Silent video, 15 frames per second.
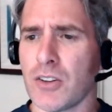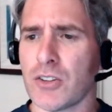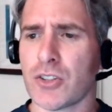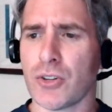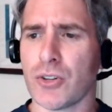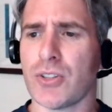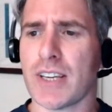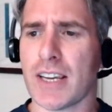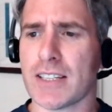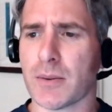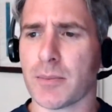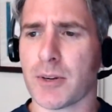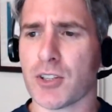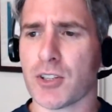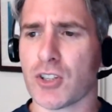Sue says,
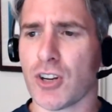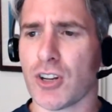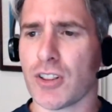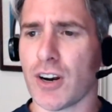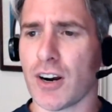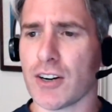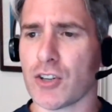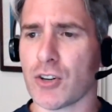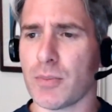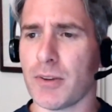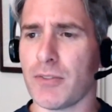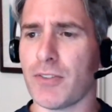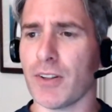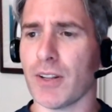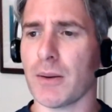I'm concerned that I should
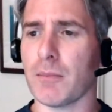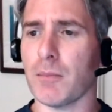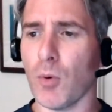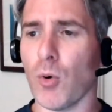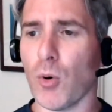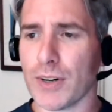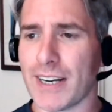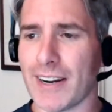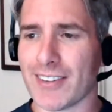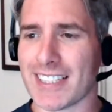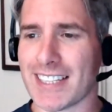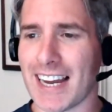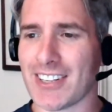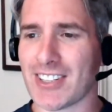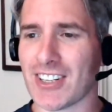be feeling more
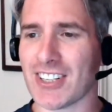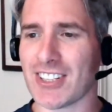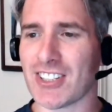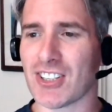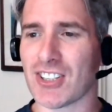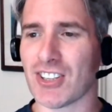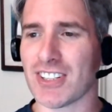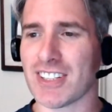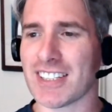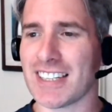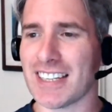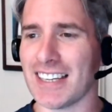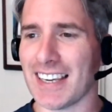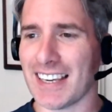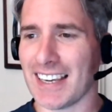devastation. It's just not
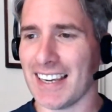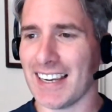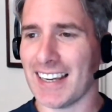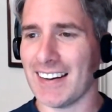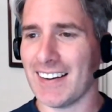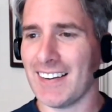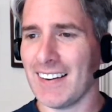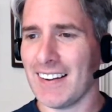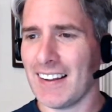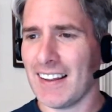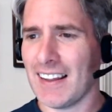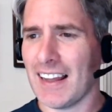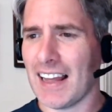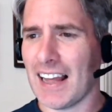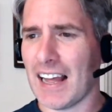sinking in.
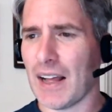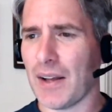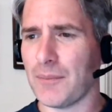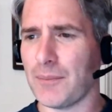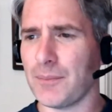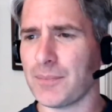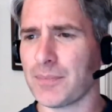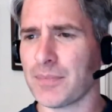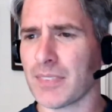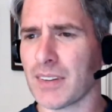Um,